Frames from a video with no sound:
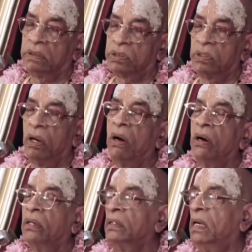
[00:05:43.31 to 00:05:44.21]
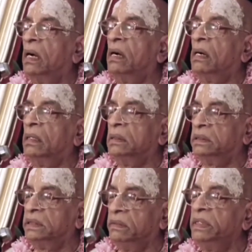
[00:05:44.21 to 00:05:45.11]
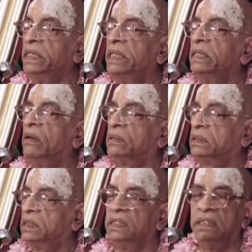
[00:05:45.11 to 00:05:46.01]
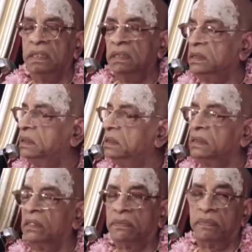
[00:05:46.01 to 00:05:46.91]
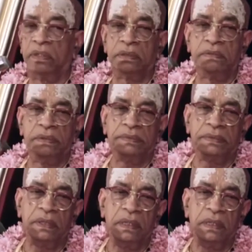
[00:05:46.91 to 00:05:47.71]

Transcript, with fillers: strong or severe austerities. It is not possible.